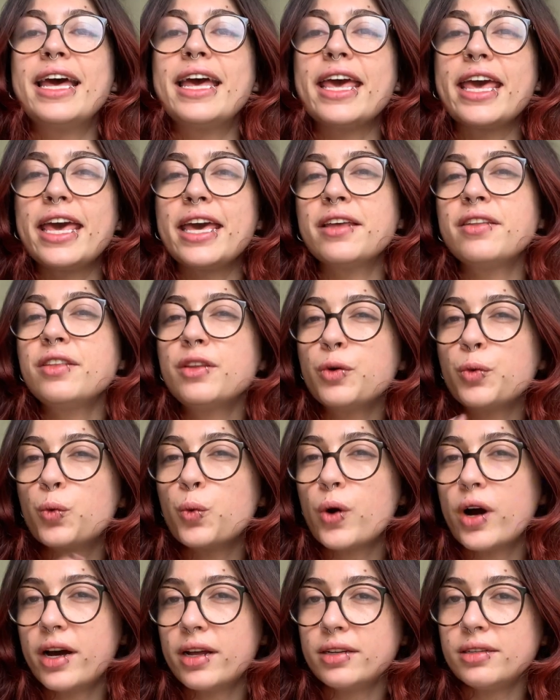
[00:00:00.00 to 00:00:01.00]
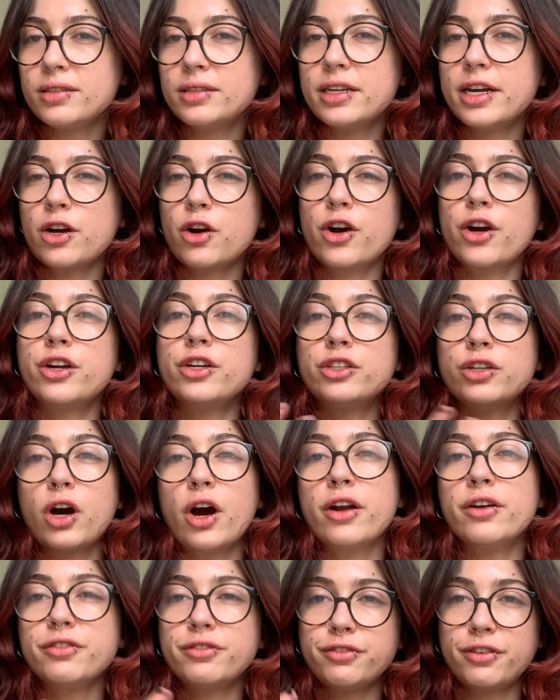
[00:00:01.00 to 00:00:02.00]
And the ones that are
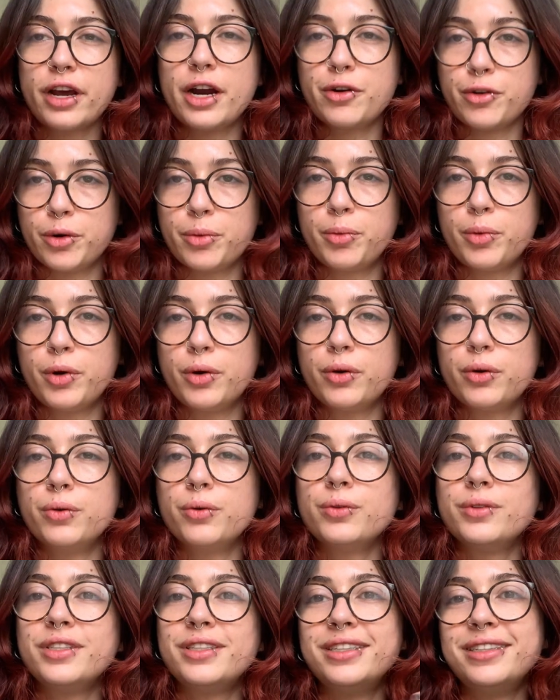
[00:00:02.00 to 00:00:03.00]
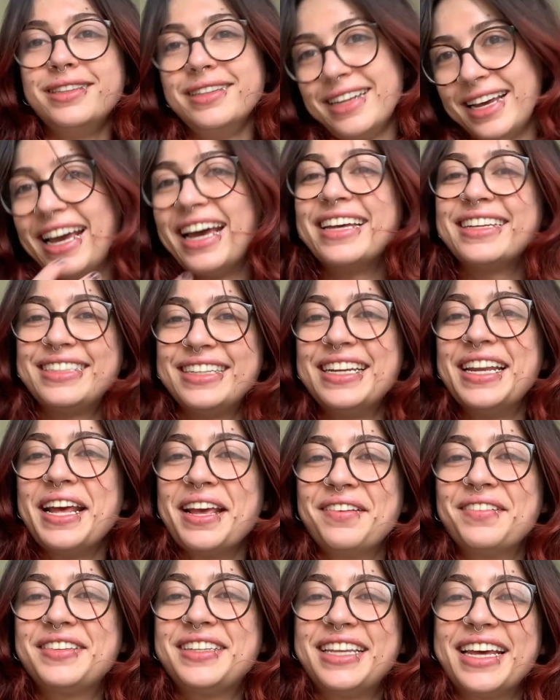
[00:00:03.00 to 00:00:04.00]
non-variable, as the
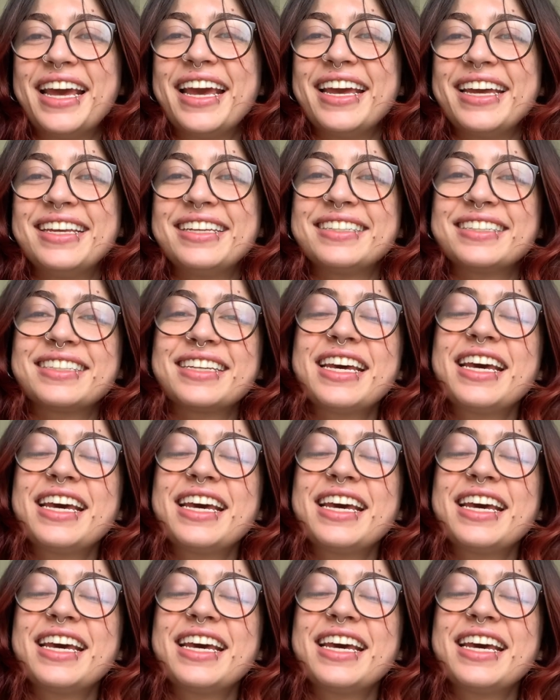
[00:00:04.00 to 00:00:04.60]
name says,